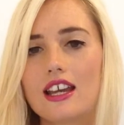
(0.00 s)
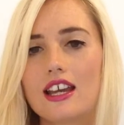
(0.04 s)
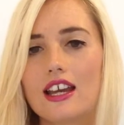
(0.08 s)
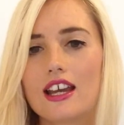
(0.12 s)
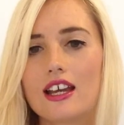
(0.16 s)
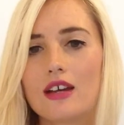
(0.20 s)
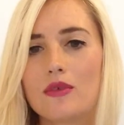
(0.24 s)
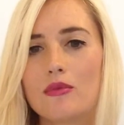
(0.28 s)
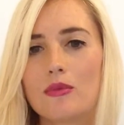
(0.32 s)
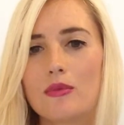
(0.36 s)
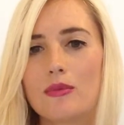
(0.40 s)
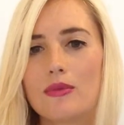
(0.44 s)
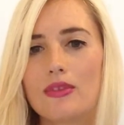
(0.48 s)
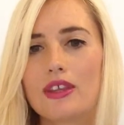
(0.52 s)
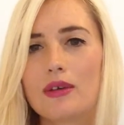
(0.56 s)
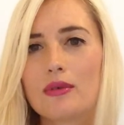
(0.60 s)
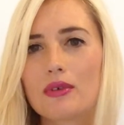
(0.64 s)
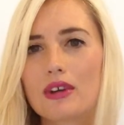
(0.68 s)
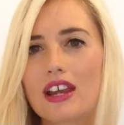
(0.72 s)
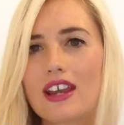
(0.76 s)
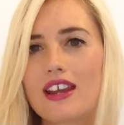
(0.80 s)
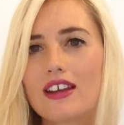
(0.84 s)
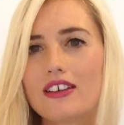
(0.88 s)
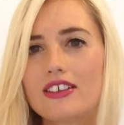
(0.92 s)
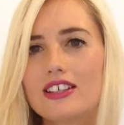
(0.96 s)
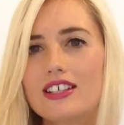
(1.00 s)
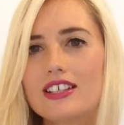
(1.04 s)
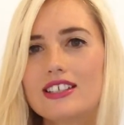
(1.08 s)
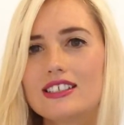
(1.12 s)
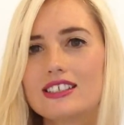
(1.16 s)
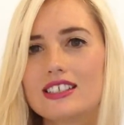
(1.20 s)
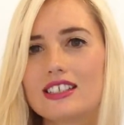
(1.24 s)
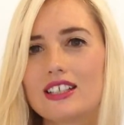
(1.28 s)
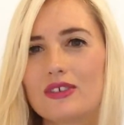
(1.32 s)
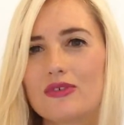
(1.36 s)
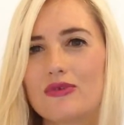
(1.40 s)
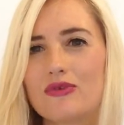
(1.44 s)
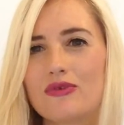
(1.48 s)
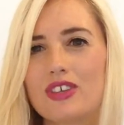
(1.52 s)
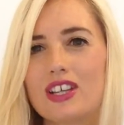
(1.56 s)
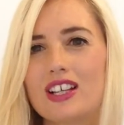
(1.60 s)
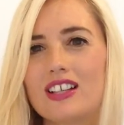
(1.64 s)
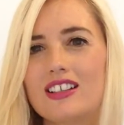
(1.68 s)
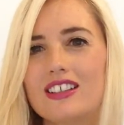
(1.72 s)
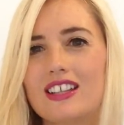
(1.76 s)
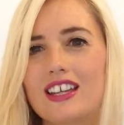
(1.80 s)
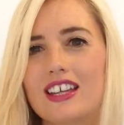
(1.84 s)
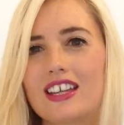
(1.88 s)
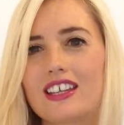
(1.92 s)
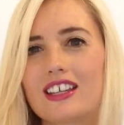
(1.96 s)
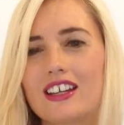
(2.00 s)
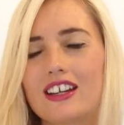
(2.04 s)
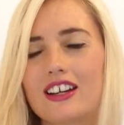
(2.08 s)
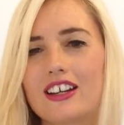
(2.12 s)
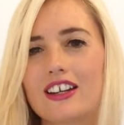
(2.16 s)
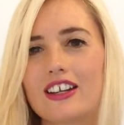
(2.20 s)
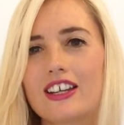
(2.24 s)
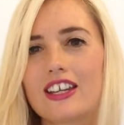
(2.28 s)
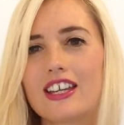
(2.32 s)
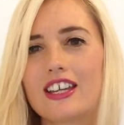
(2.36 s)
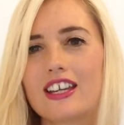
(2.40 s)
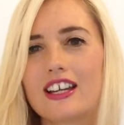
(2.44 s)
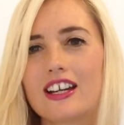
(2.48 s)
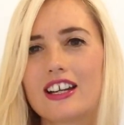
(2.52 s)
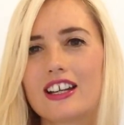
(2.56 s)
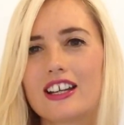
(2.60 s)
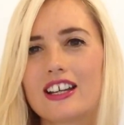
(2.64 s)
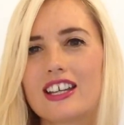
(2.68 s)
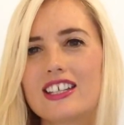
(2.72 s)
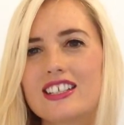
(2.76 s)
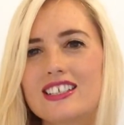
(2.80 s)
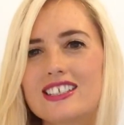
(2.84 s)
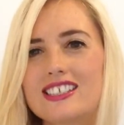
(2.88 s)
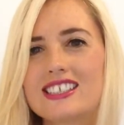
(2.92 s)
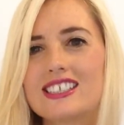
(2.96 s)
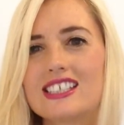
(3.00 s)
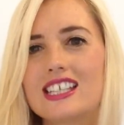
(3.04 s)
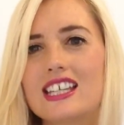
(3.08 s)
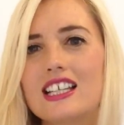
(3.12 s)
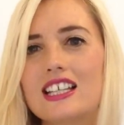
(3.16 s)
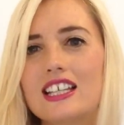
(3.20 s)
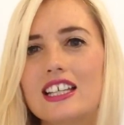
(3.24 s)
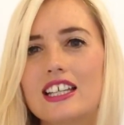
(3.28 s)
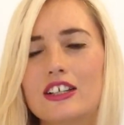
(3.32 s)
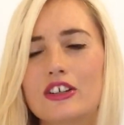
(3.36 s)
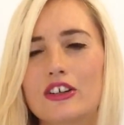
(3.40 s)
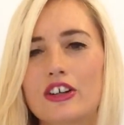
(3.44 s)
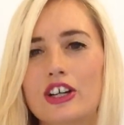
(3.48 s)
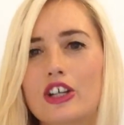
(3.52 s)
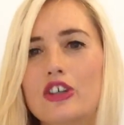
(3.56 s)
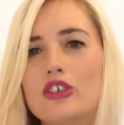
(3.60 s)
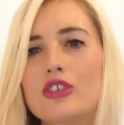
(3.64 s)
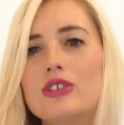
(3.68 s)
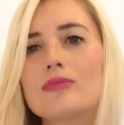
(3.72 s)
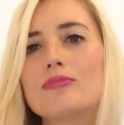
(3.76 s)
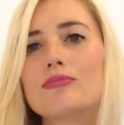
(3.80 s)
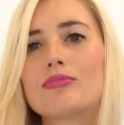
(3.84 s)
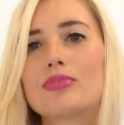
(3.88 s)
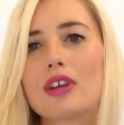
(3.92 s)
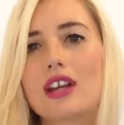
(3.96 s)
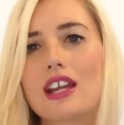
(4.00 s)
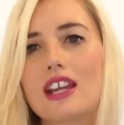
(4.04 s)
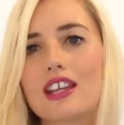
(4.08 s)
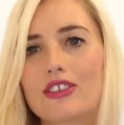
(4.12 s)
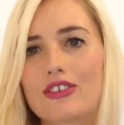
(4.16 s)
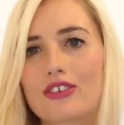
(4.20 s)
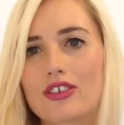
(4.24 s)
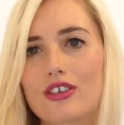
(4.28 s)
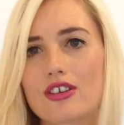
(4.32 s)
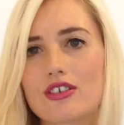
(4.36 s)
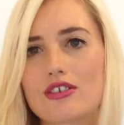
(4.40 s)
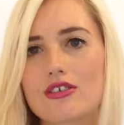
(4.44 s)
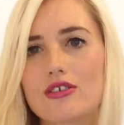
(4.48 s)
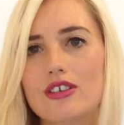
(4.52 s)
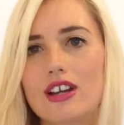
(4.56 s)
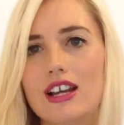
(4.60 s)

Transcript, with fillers: um, there were areas that I feel like I, I hit a ceiling or I couldn't break through.